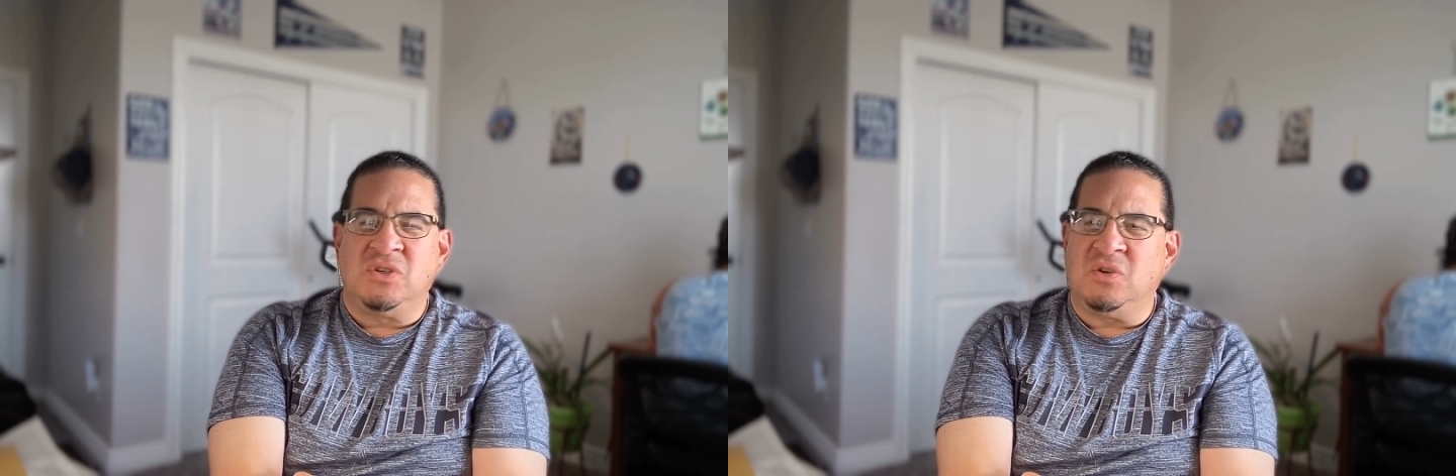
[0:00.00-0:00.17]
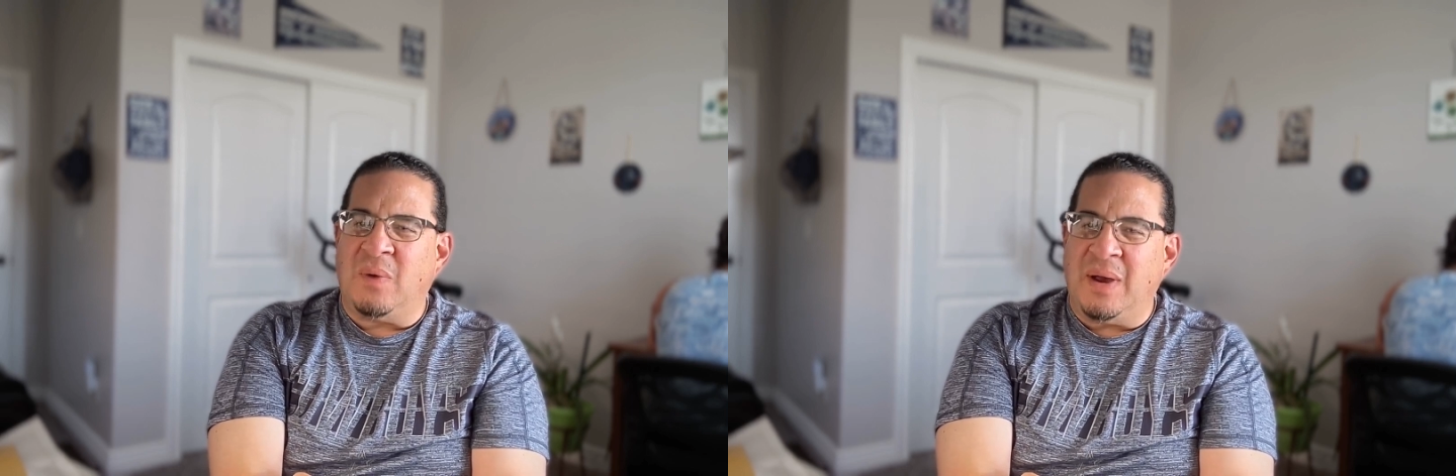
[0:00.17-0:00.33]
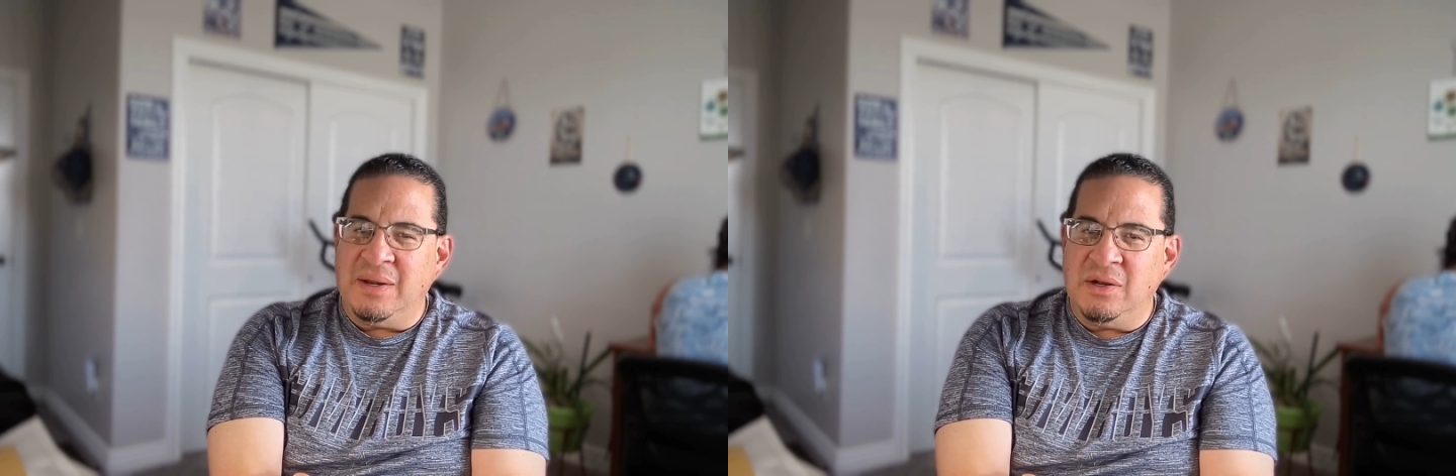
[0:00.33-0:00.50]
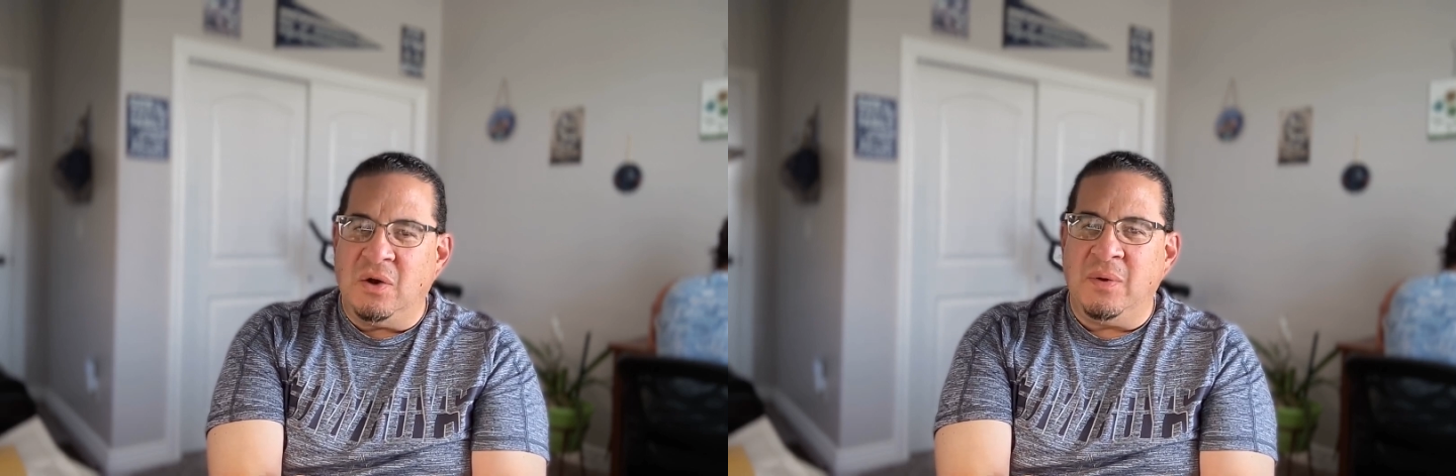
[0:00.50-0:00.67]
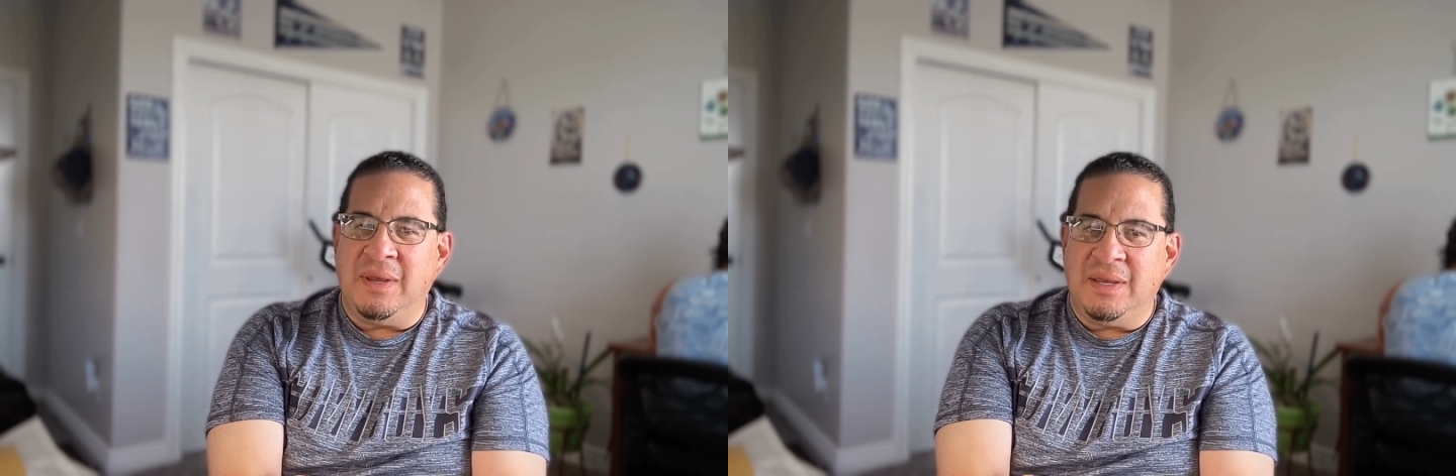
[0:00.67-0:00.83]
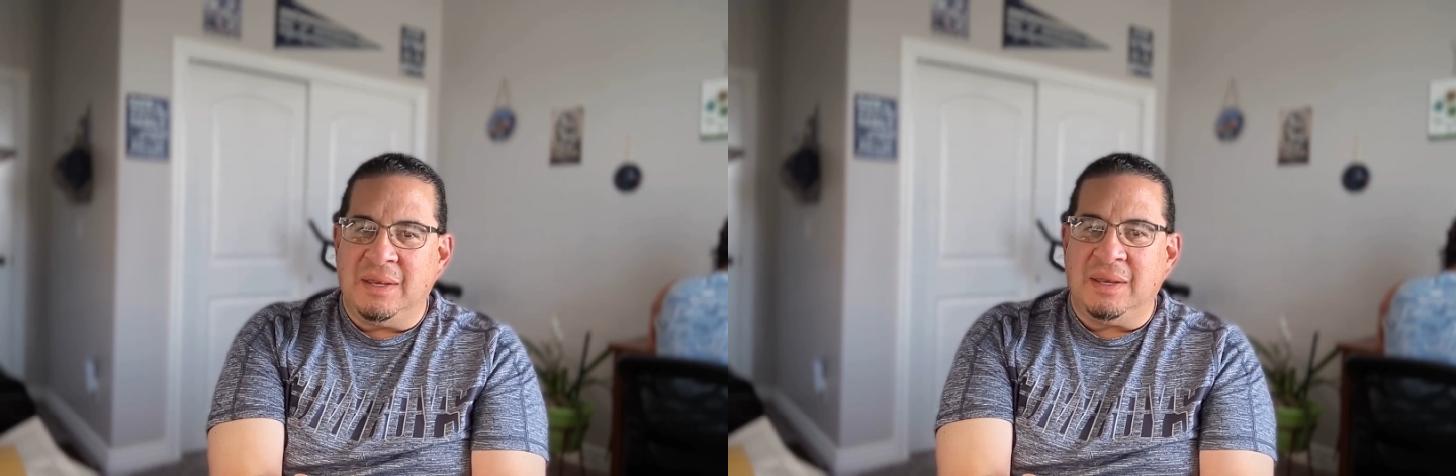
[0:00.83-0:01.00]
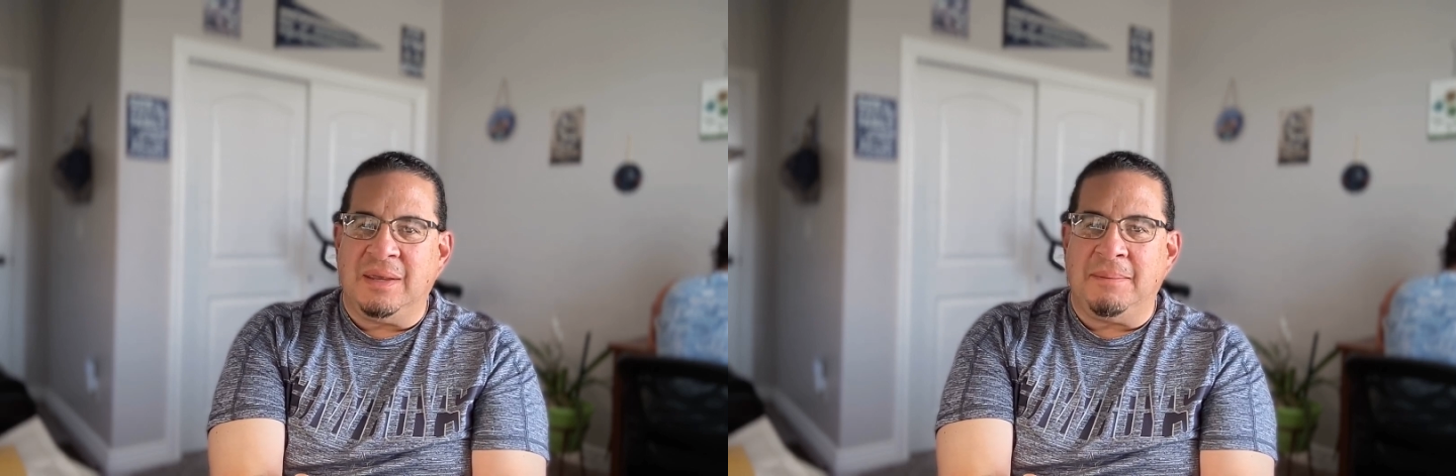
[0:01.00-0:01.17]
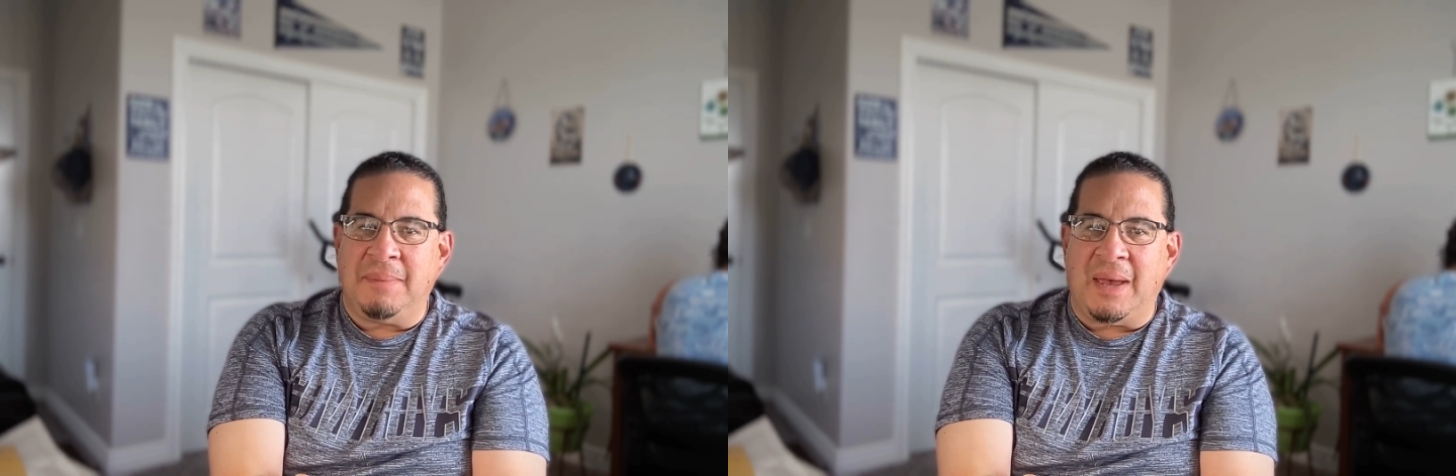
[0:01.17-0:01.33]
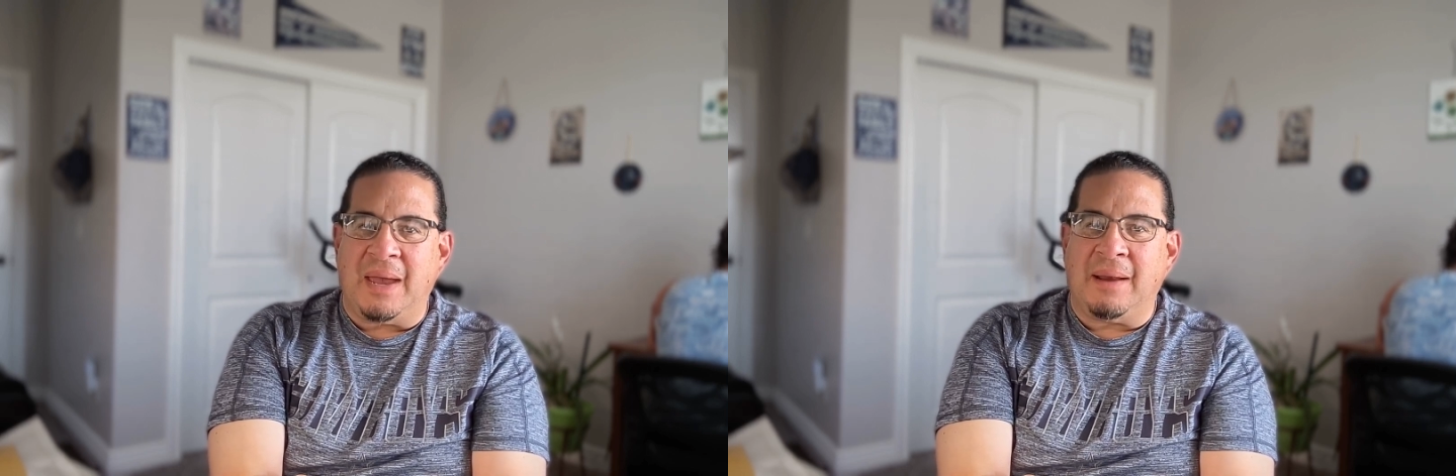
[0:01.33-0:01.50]
So I know he can get
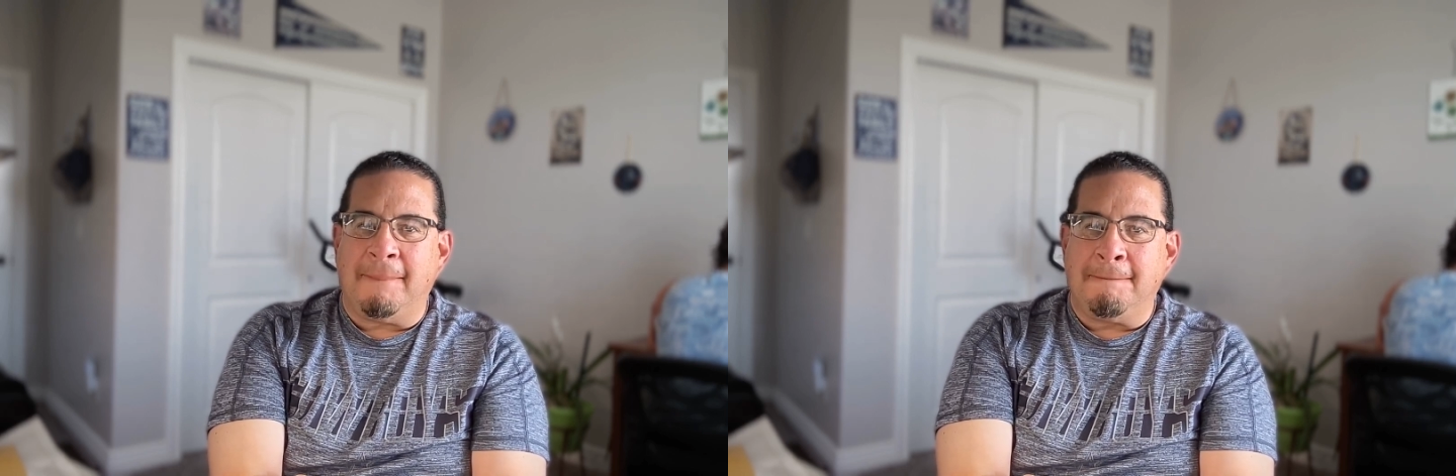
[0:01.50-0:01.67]
back.